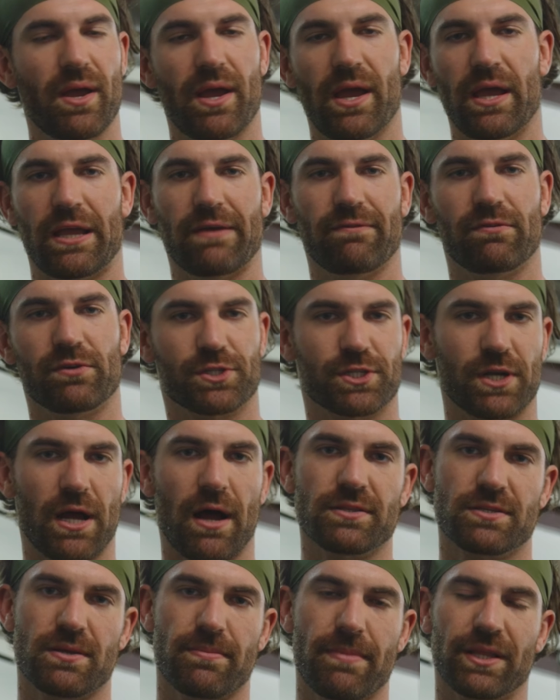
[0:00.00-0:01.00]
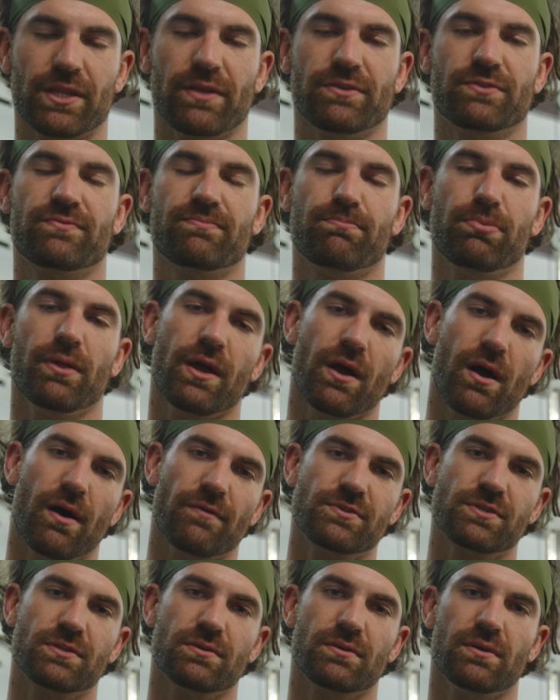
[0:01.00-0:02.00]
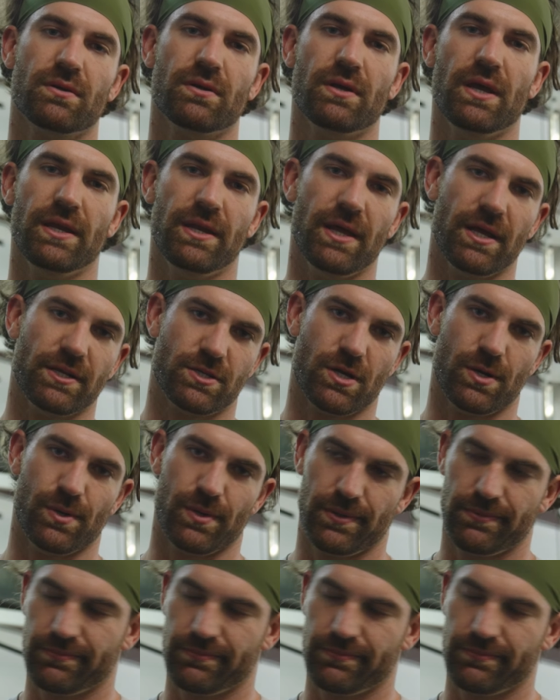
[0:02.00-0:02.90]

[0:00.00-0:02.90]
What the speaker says: and give it a shot to make the playoffs at Daytona.